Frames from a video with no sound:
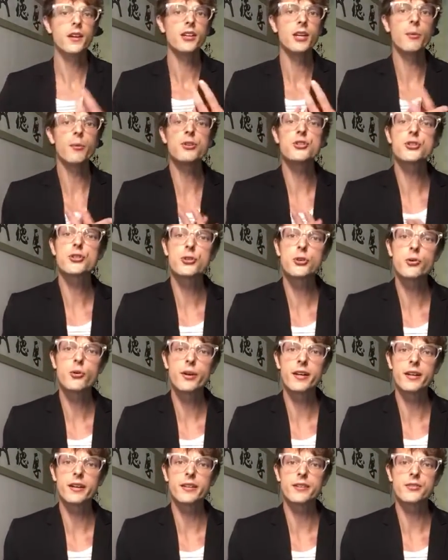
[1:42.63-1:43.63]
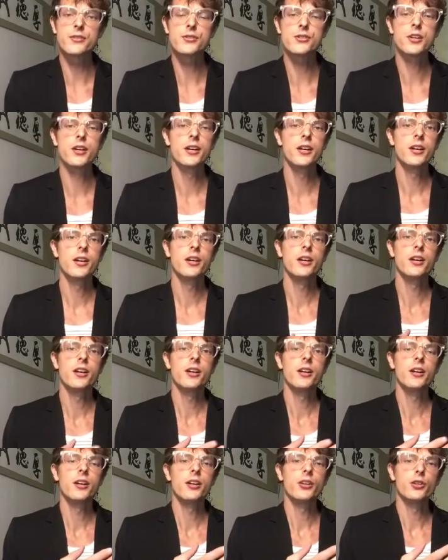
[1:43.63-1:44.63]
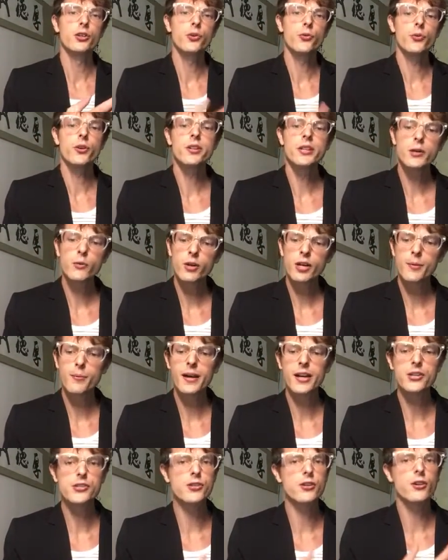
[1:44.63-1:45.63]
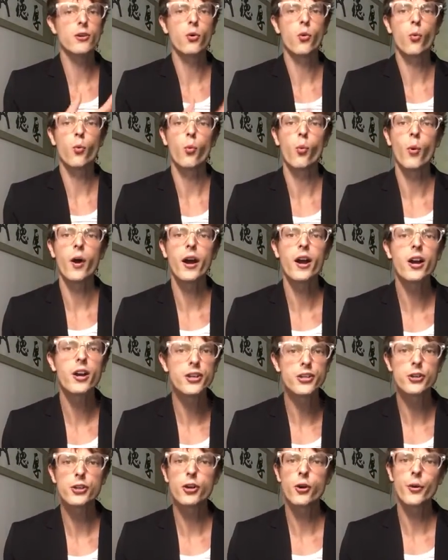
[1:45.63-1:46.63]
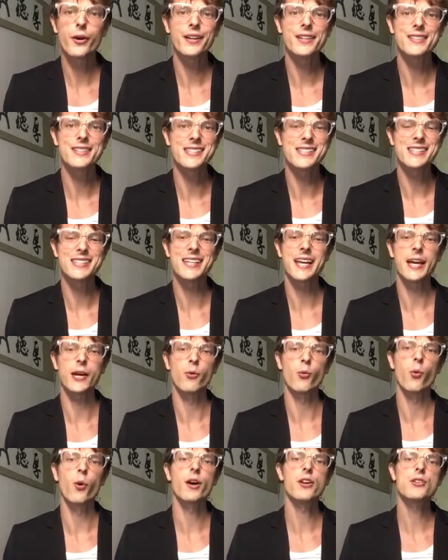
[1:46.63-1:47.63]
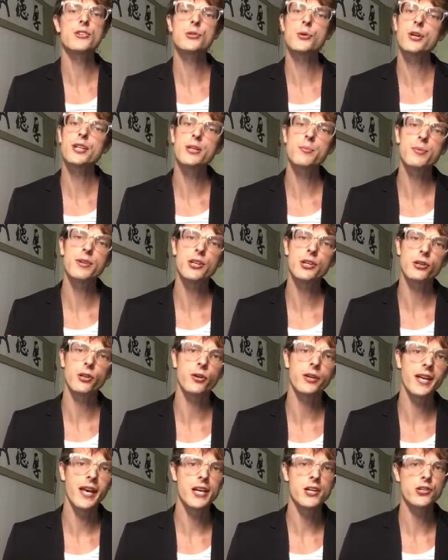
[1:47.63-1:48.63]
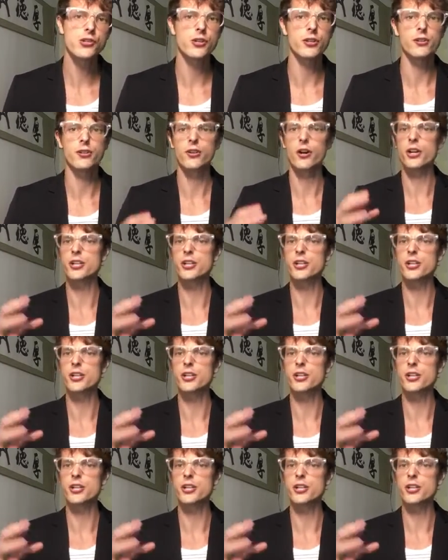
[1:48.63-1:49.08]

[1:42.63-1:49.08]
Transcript: Number 2 is you really want to make sure, where are you going to stay? What is going to be your location?